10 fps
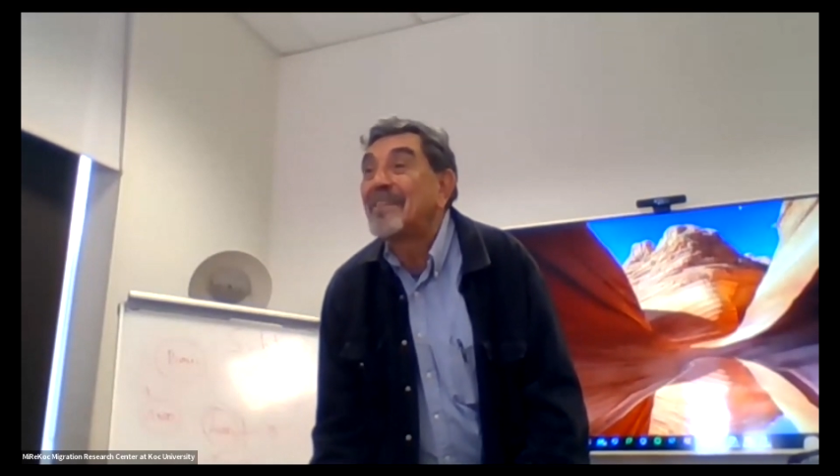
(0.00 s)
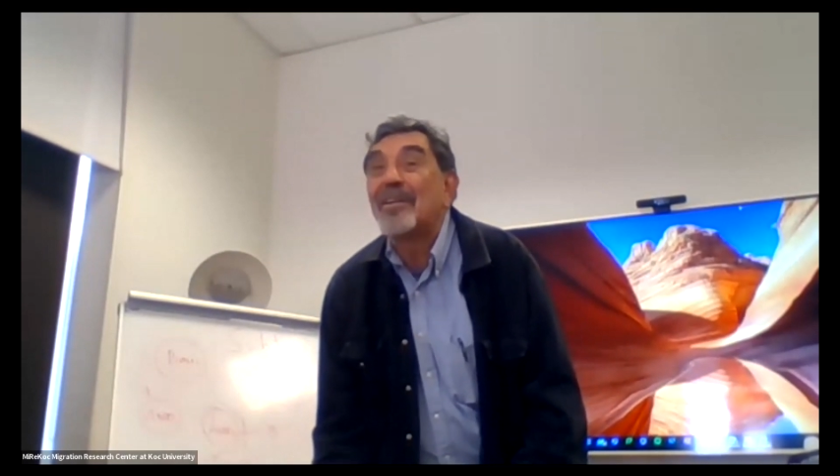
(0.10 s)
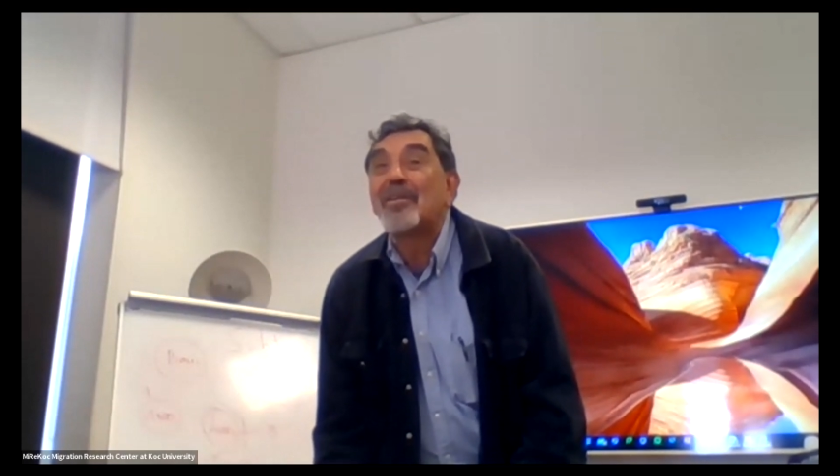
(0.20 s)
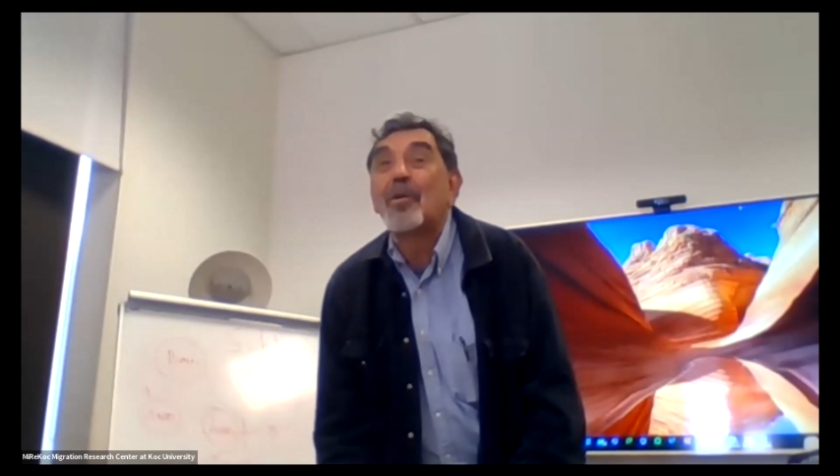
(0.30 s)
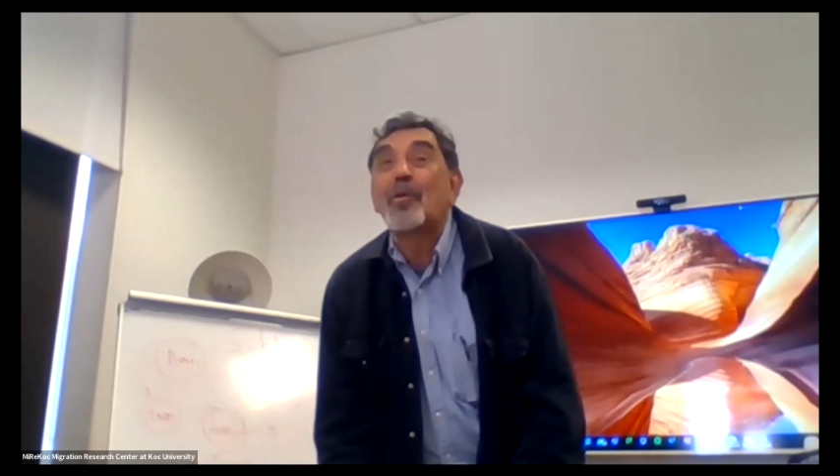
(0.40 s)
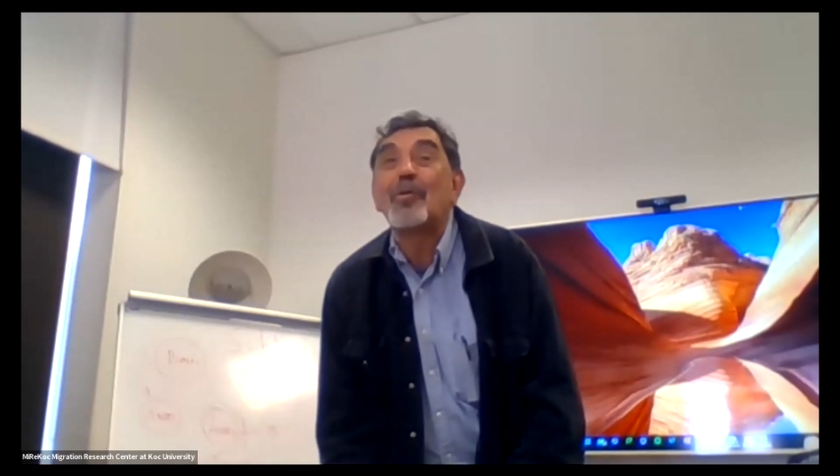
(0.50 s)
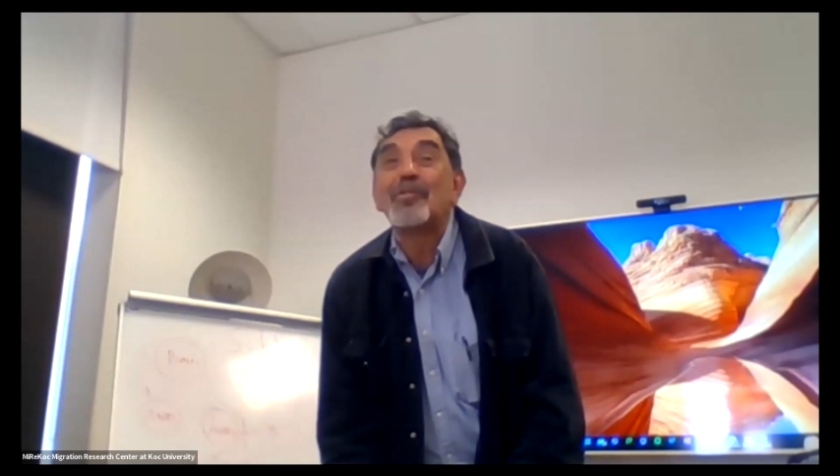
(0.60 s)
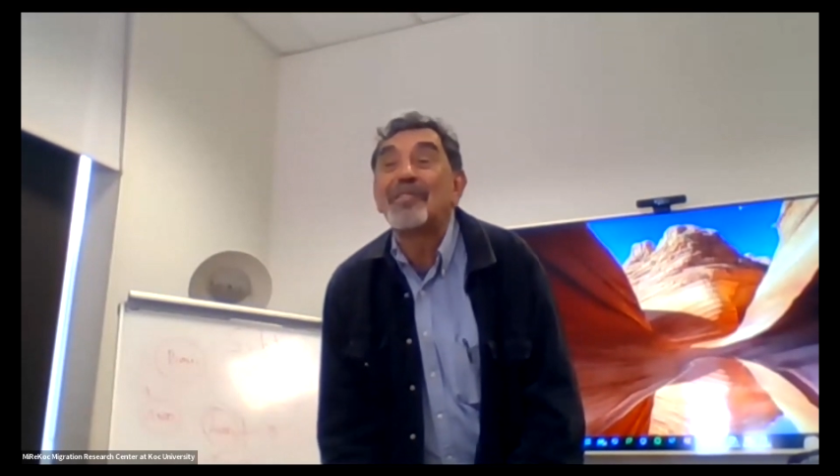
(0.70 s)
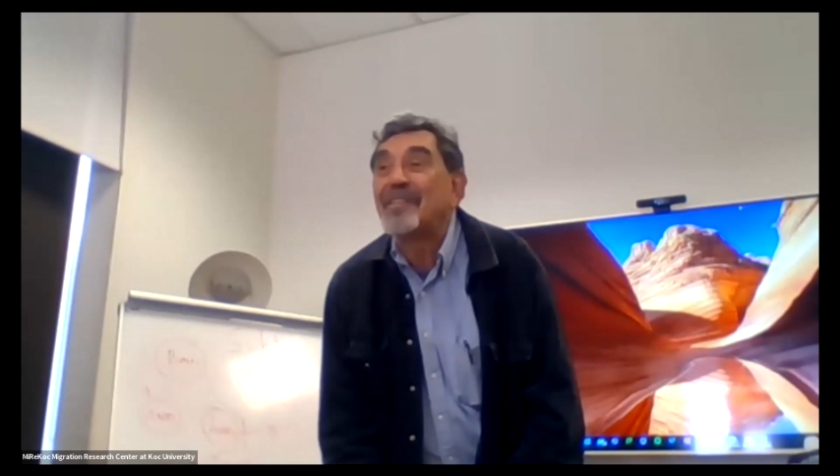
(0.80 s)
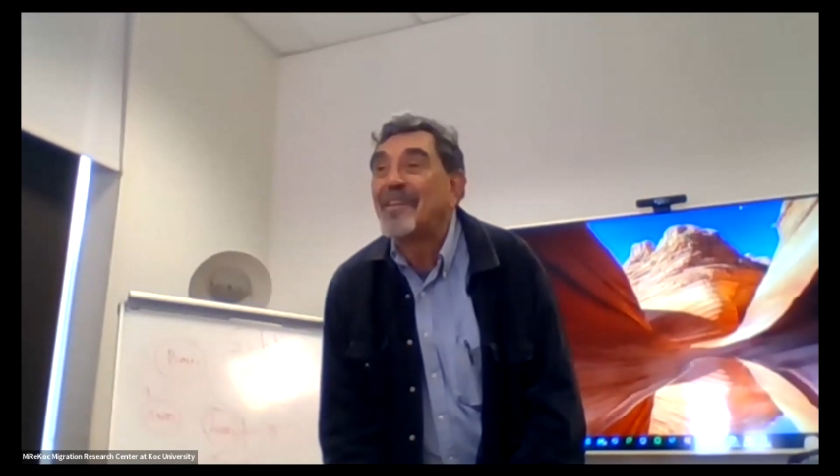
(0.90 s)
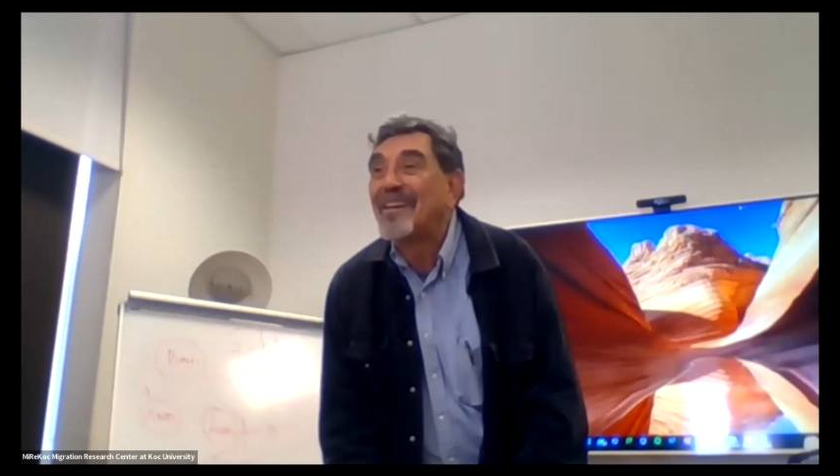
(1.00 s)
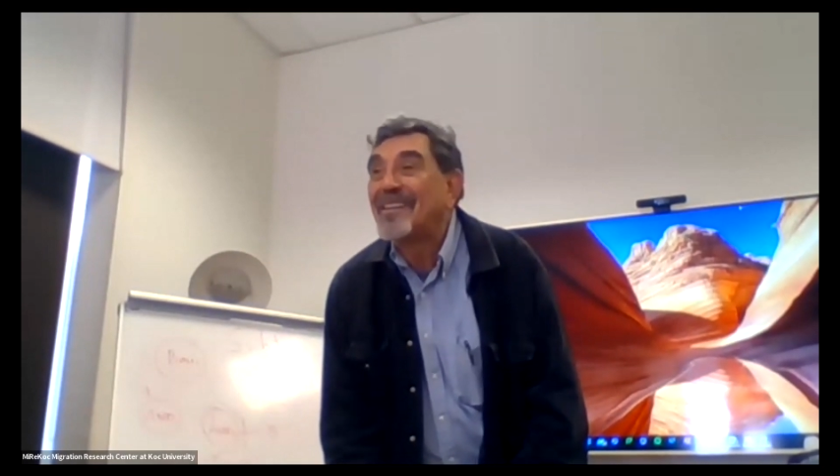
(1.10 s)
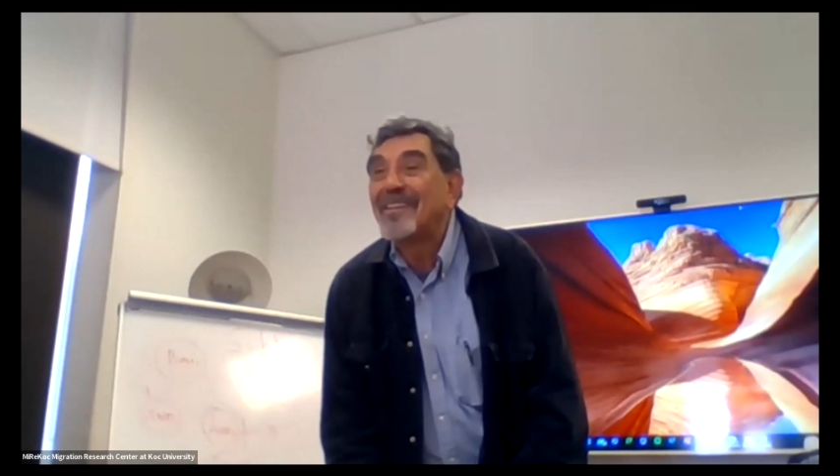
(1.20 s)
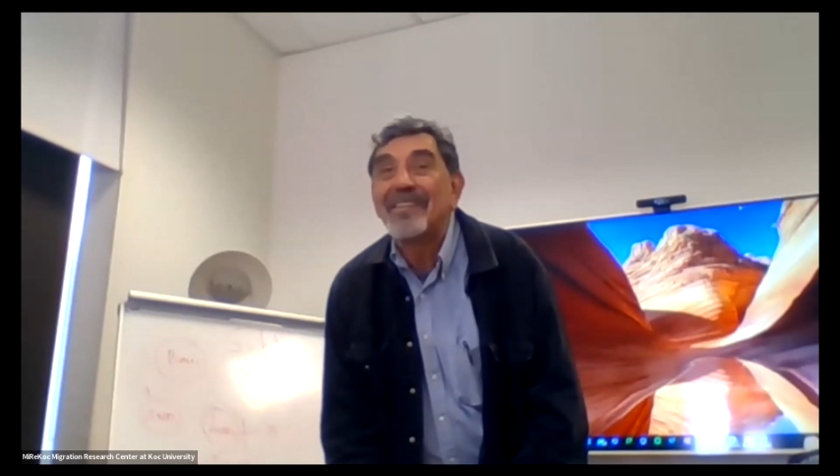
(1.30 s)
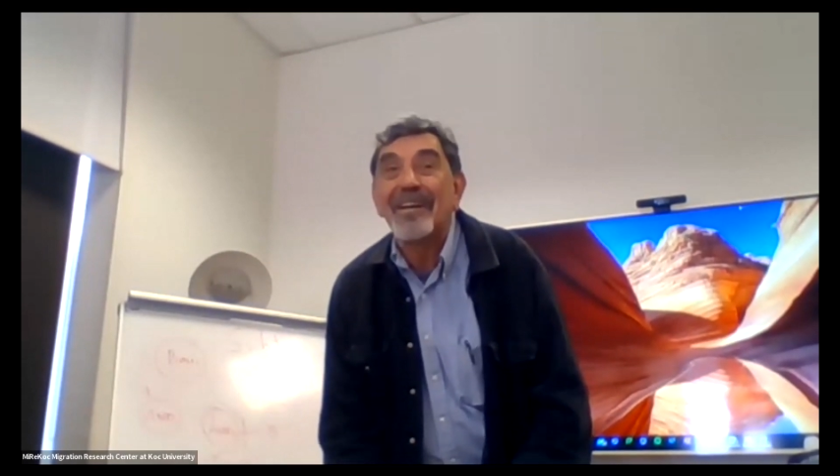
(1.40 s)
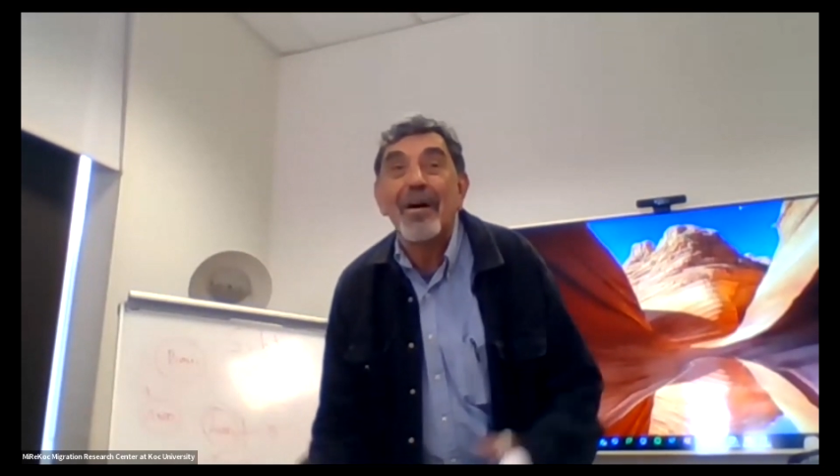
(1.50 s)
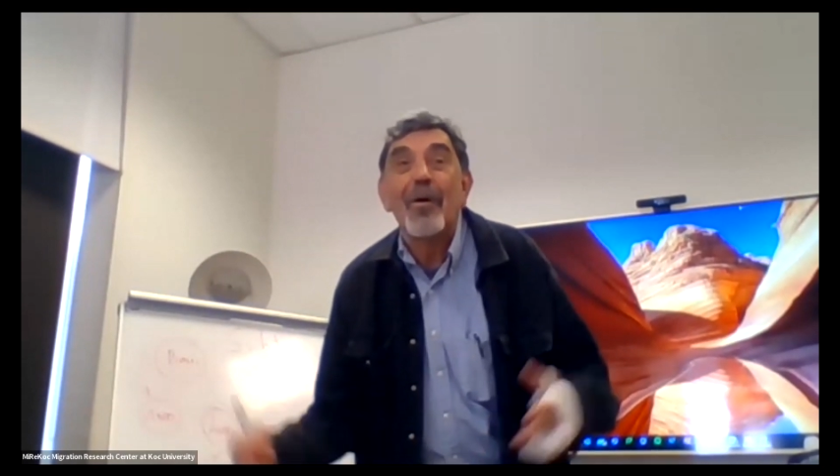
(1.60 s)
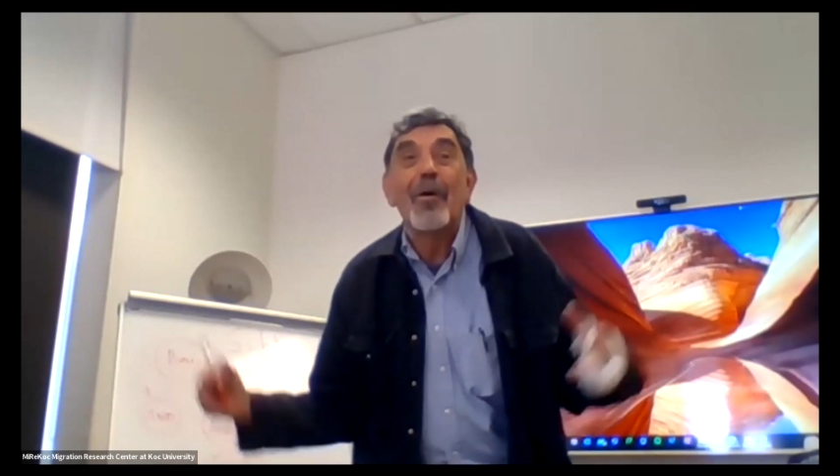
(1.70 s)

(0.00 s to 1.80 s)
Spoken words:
are